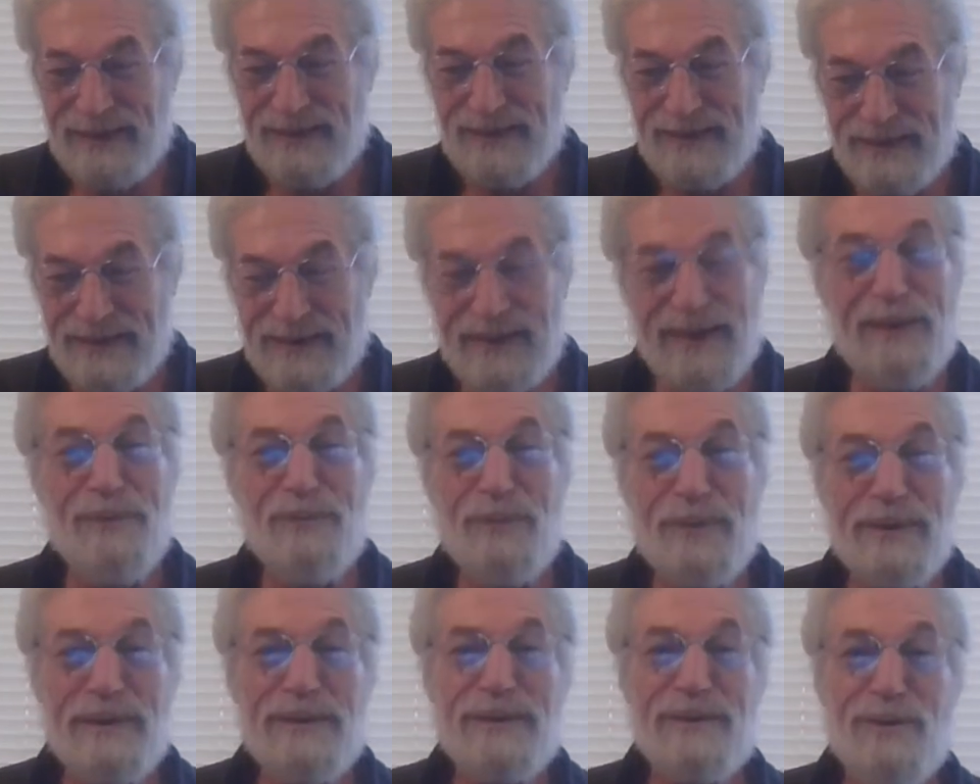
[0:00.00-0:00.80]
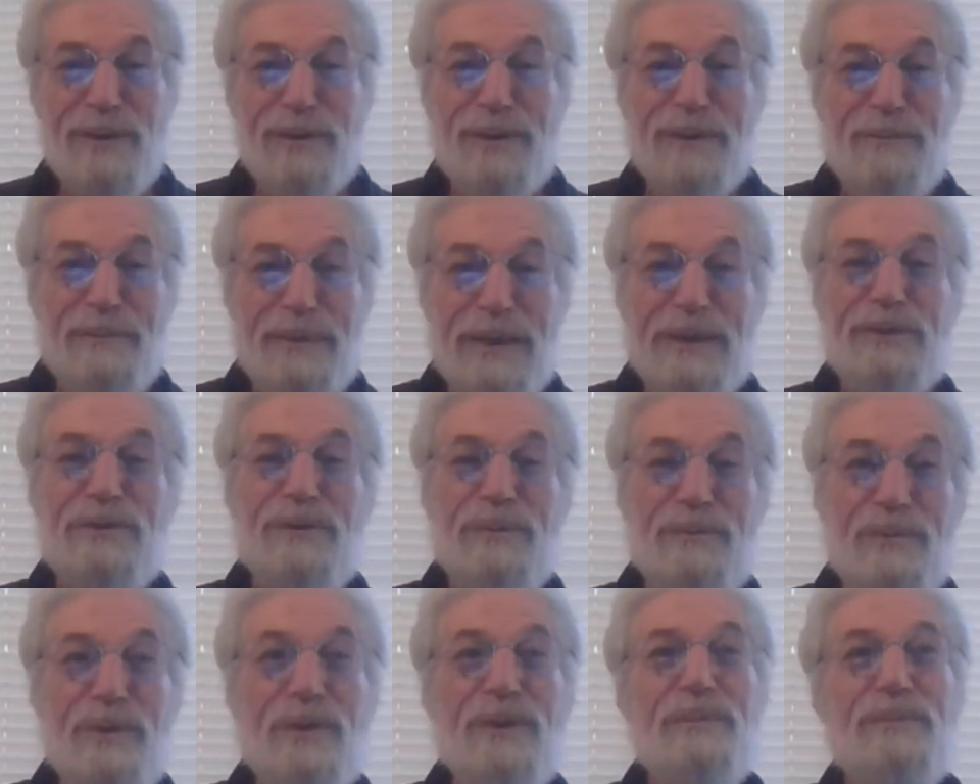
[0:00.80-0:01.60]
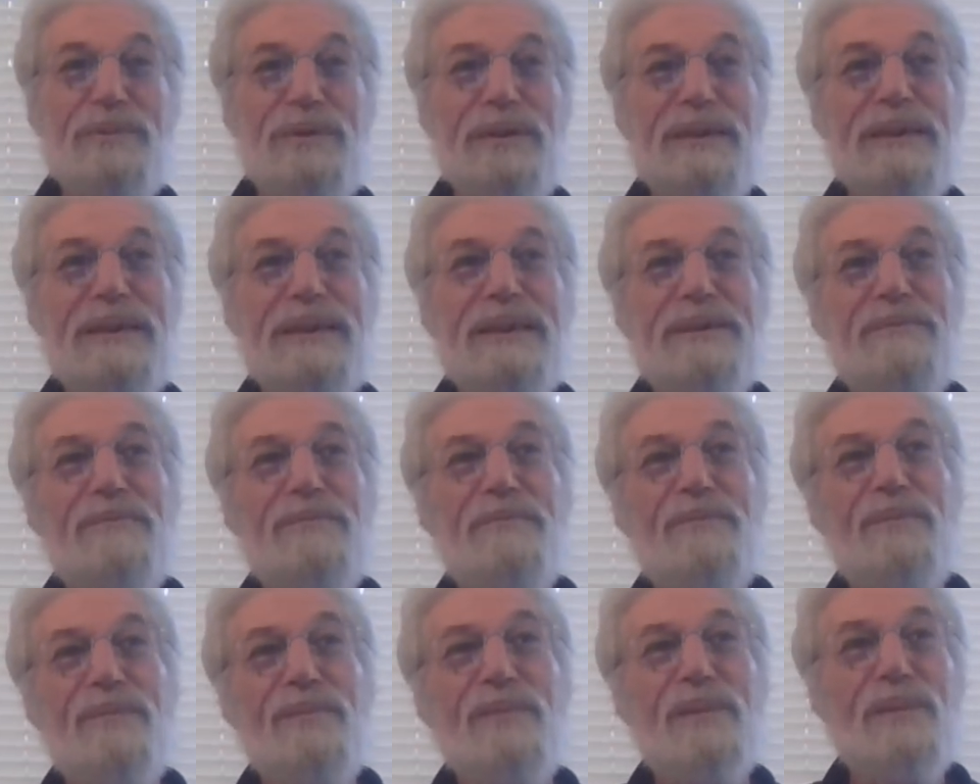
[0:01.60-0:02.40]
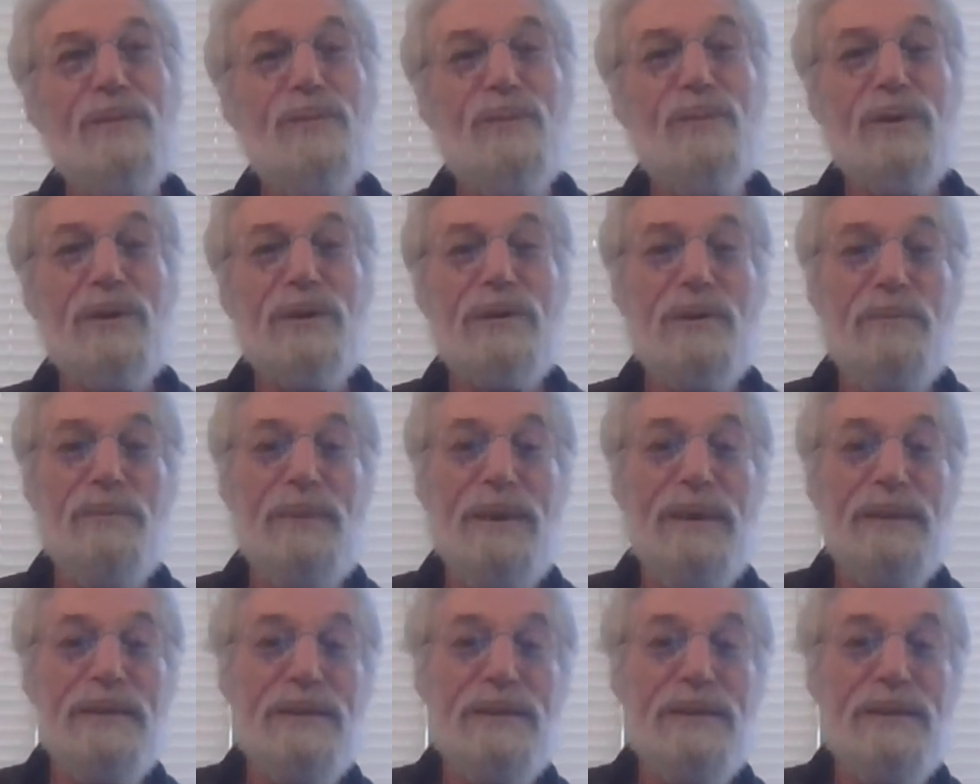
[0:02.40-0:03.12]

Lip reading: Today, we're going to talk about some herbs again. We're going to talk about